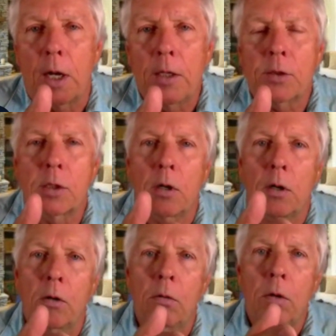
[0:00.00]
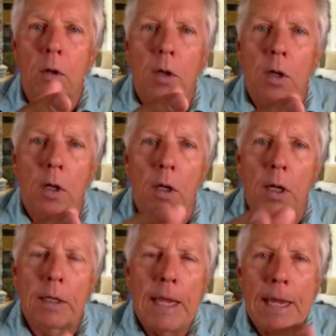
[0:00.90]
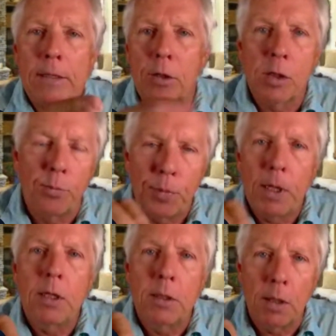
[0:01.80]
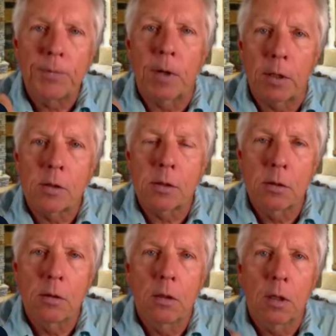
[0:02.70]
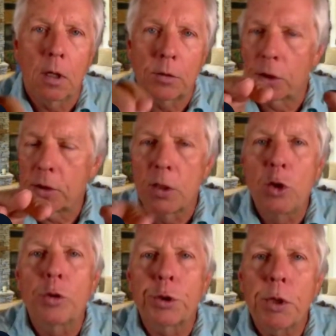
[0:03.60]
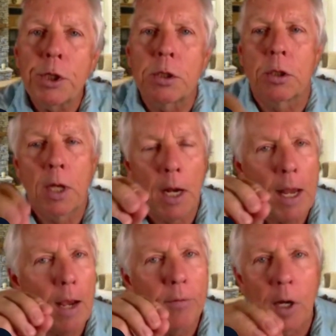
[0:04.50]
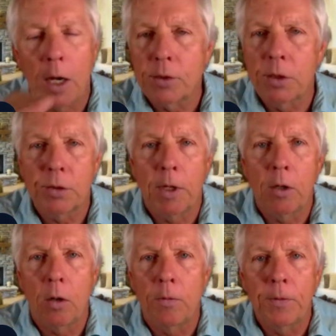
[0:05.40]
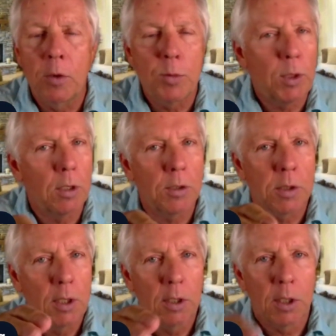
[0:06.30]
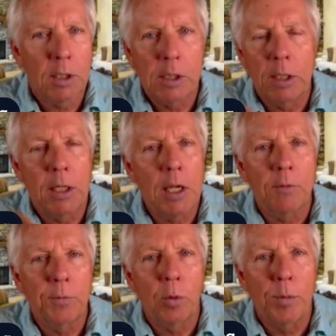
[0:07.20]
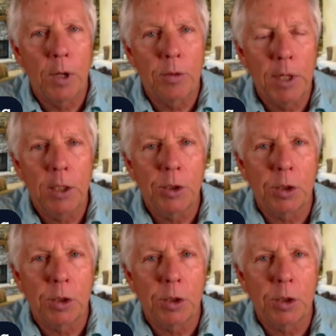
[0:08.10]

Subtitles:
So again, there's a big difference just in nutrition. You got to have concentrated whole foods because, like I said, you can't fool Mother Nature.